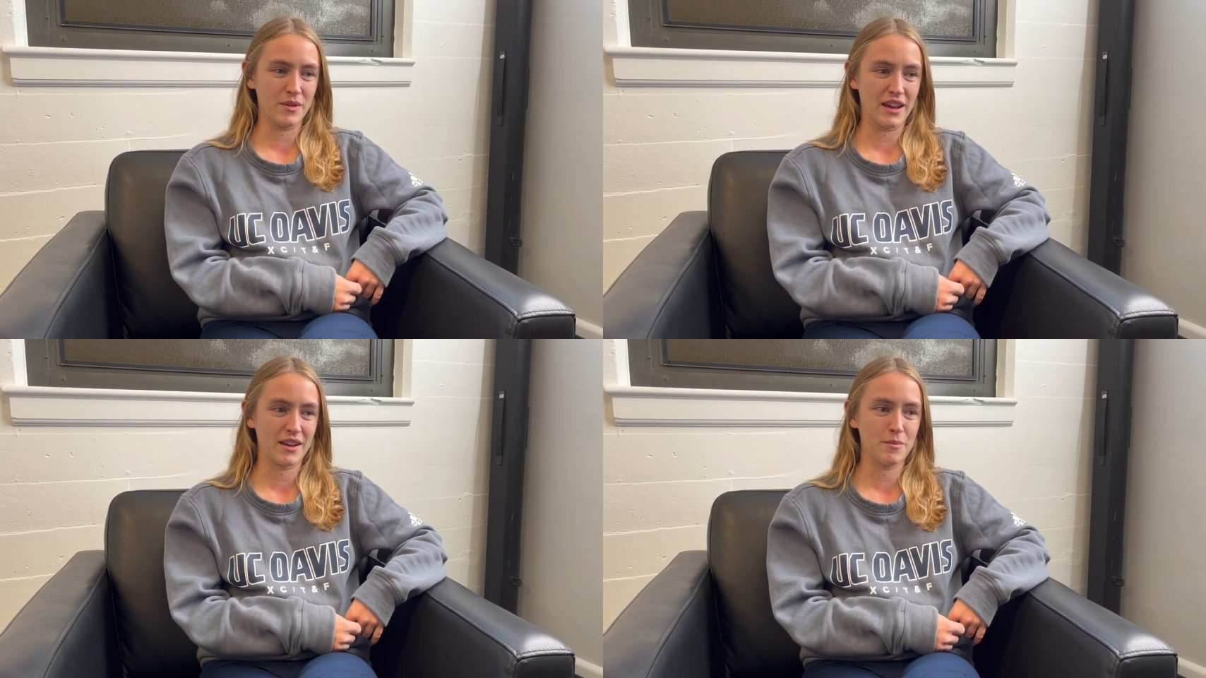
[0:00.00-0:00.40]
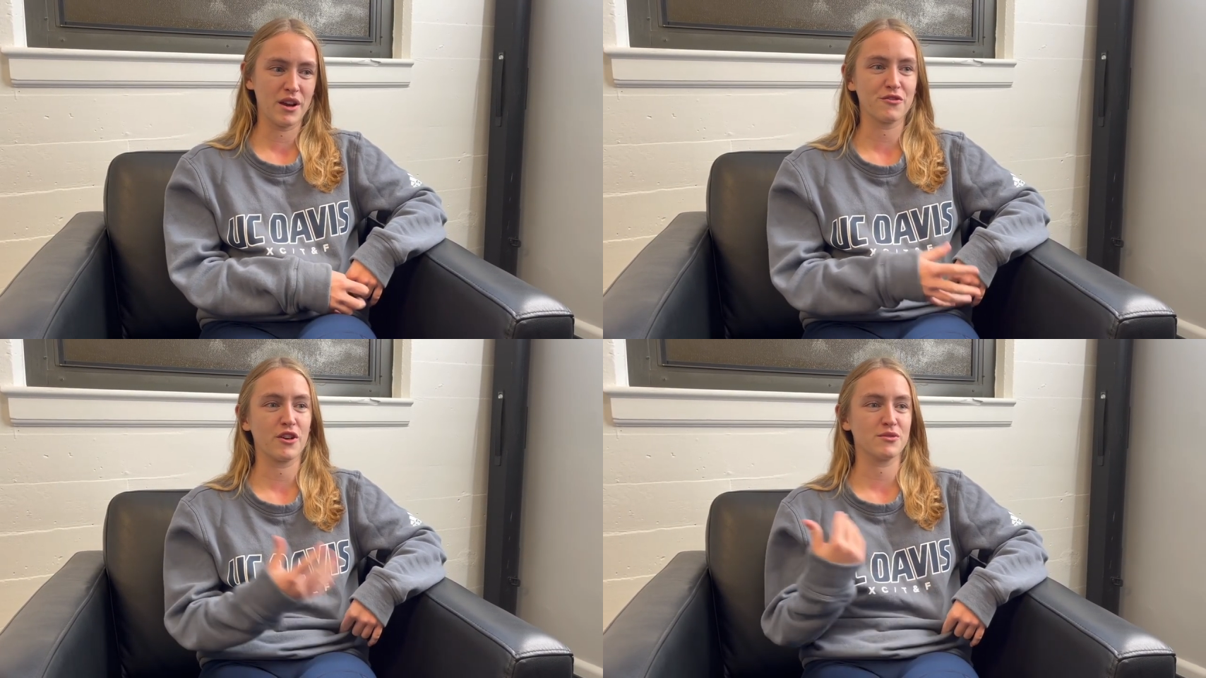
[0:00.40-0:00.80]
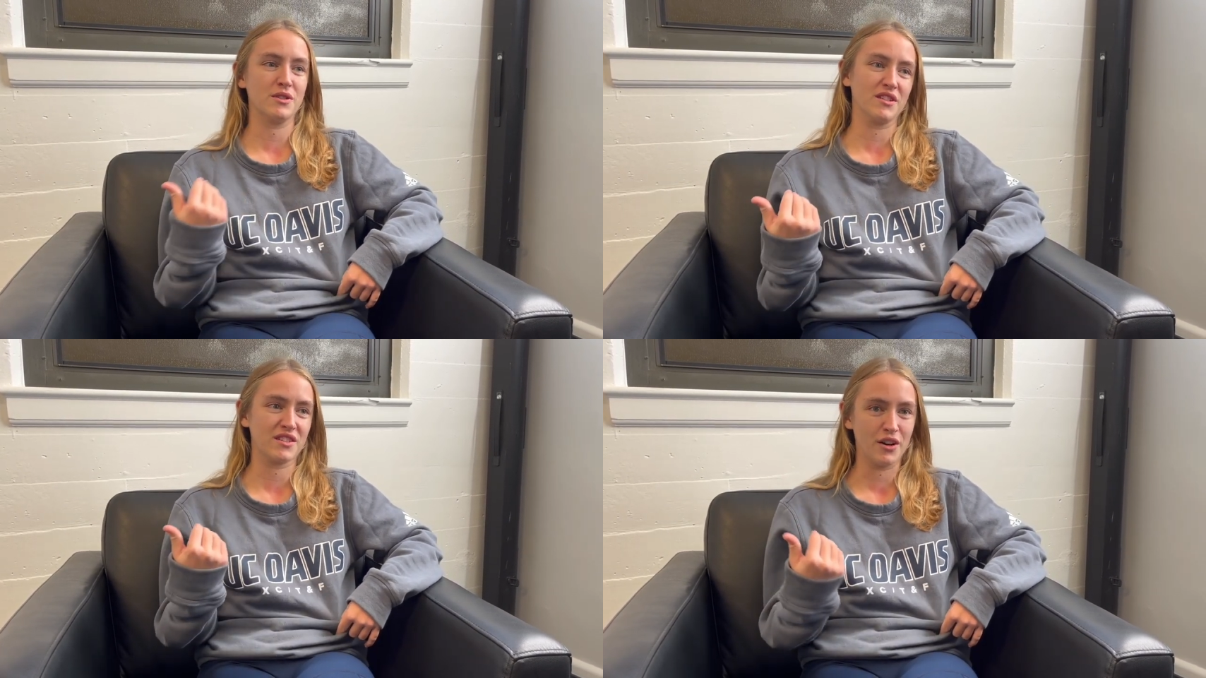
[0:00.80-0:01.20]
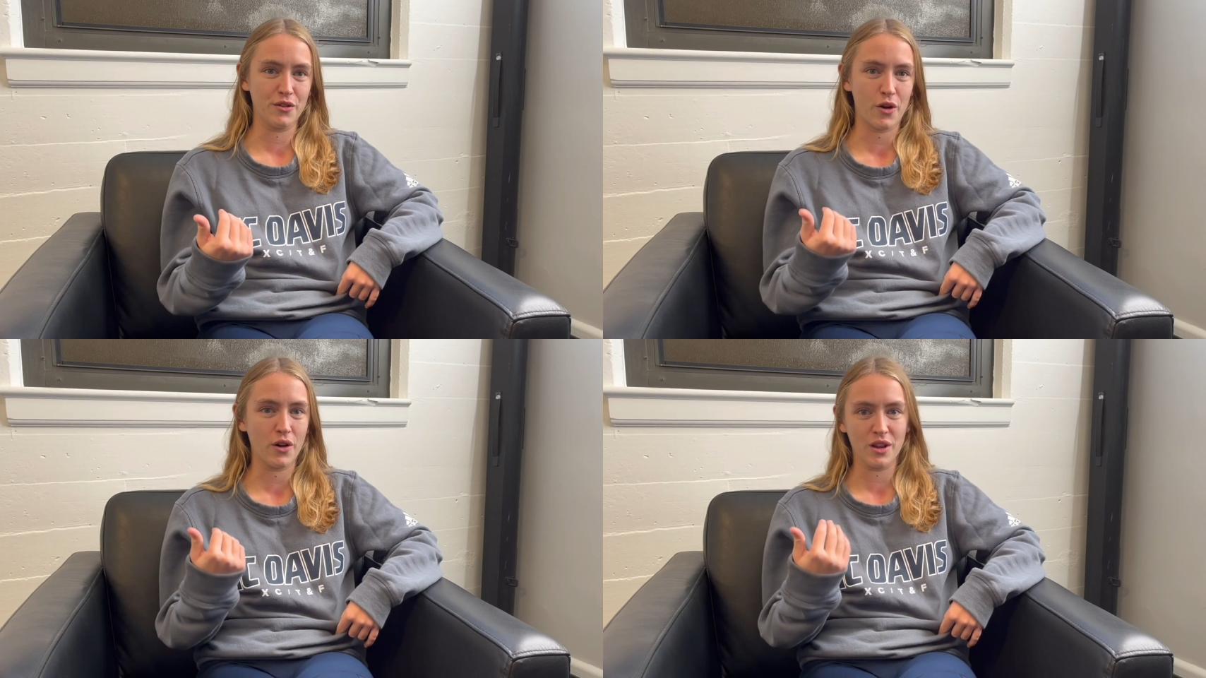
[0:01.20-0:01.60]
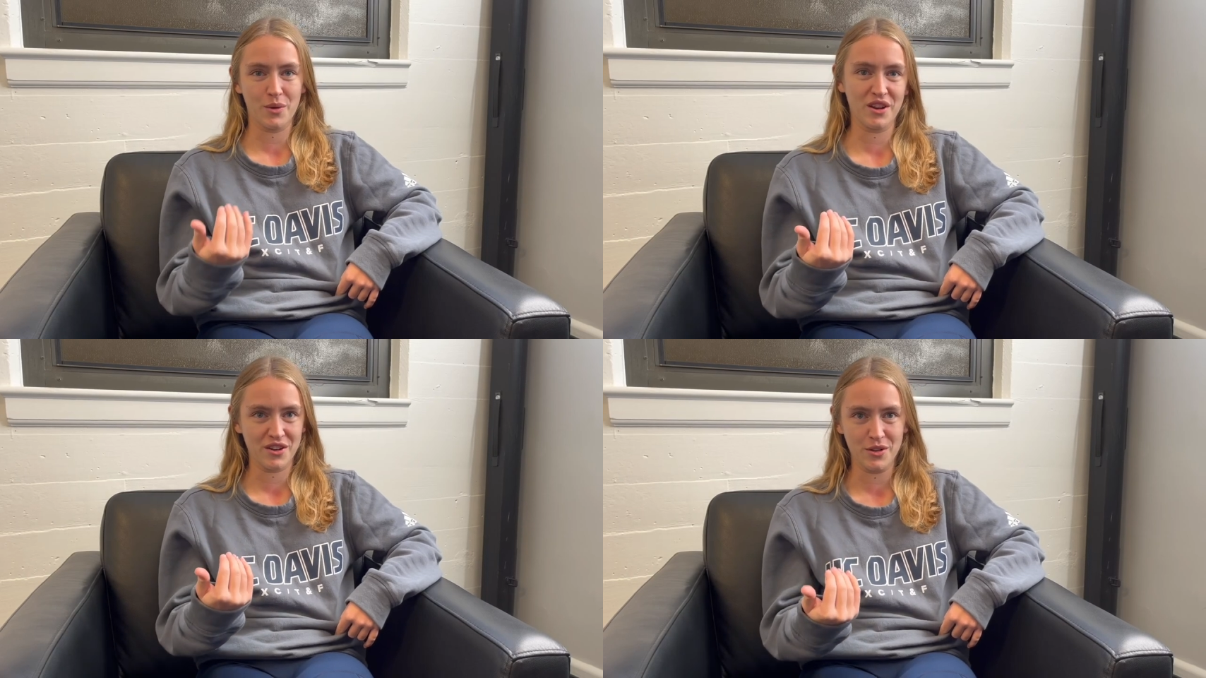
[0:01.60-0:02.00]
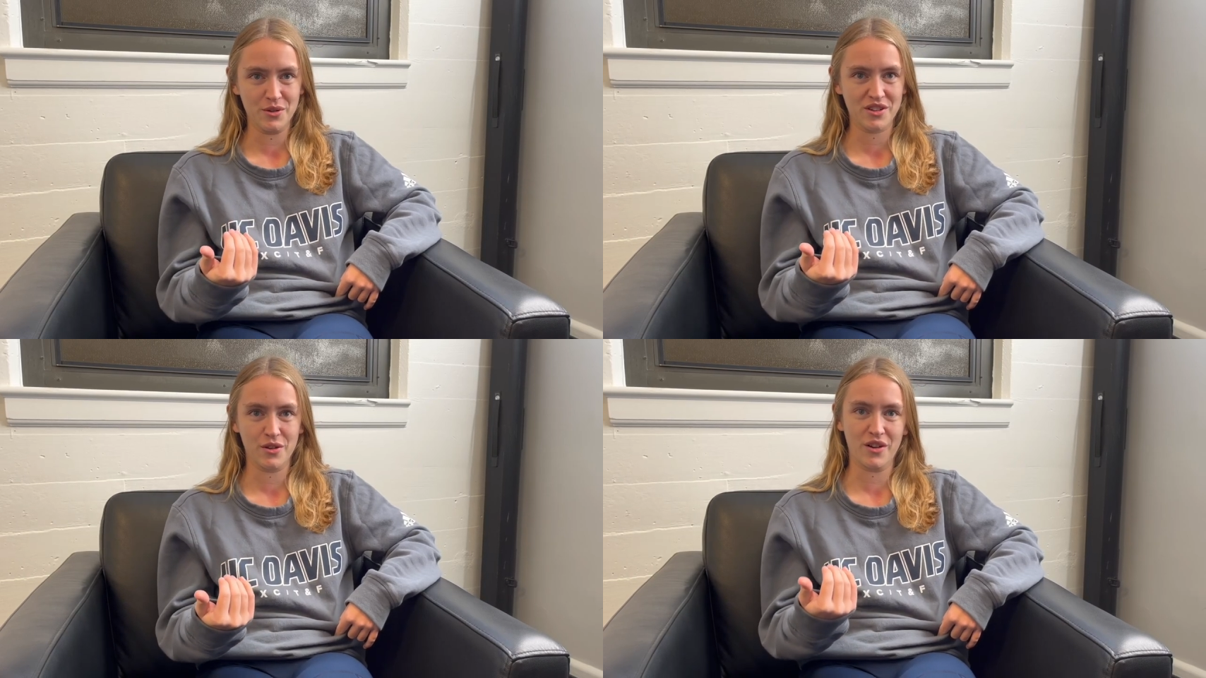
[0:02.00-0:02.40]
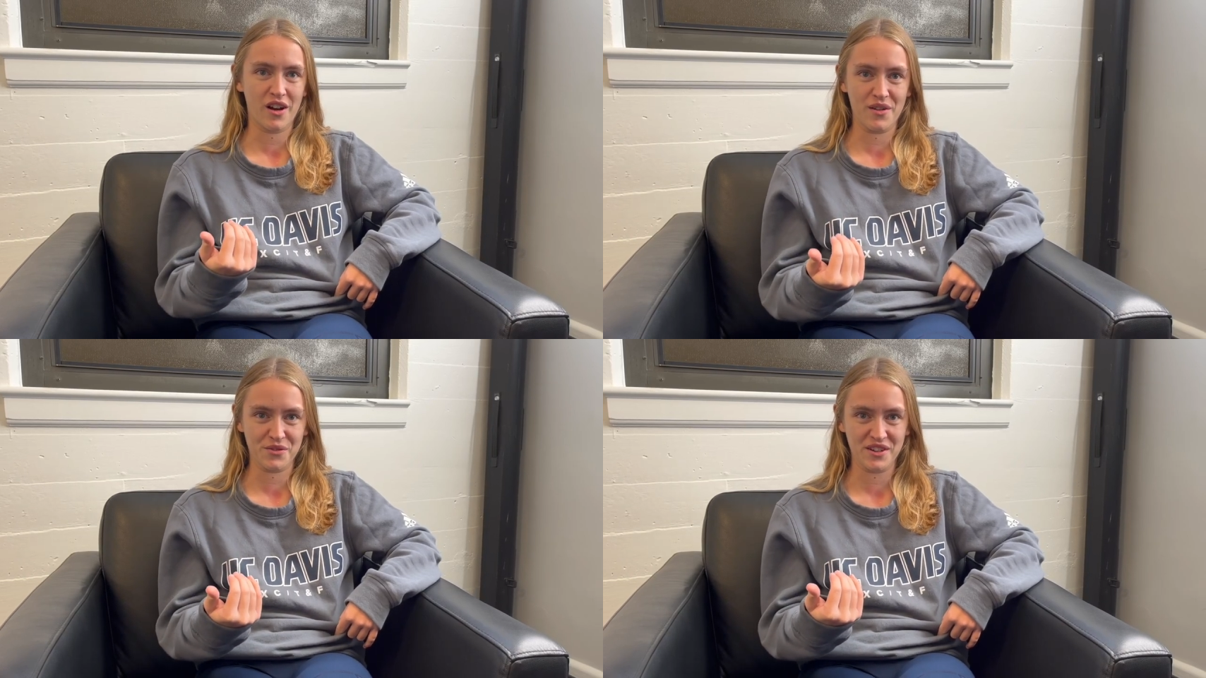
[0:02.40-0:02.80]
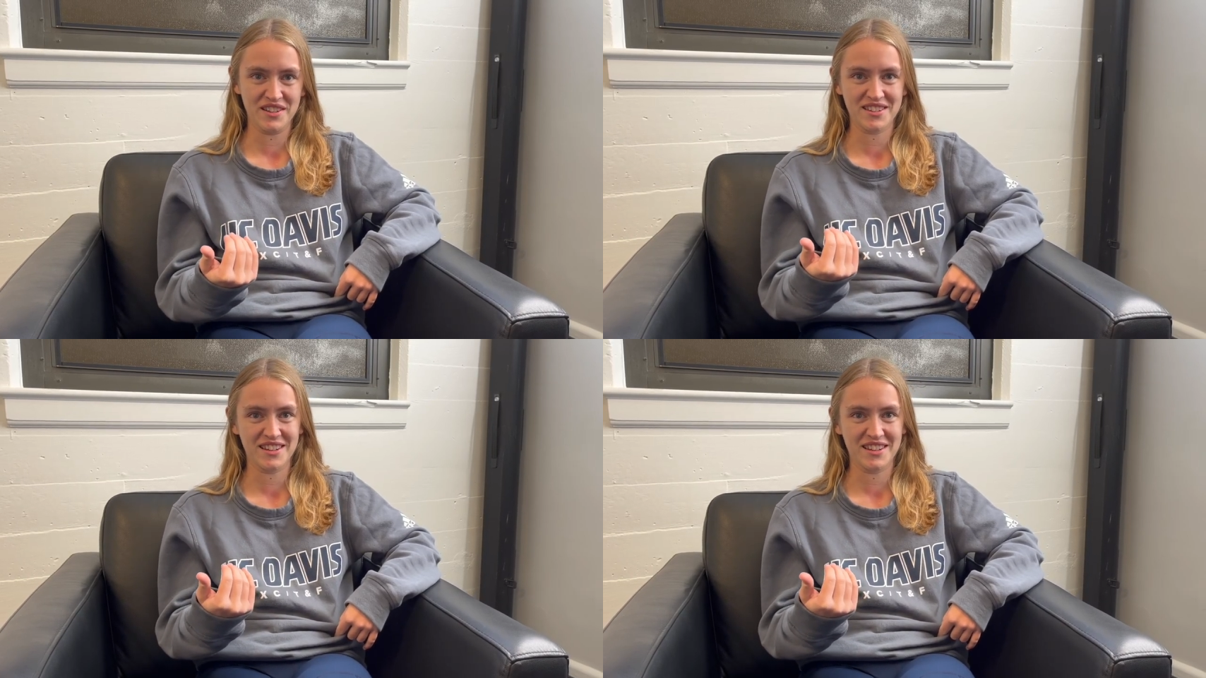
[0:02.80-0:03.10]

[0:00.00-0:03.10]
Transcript: like, my freshman year self, all I wanted to do was go to conference.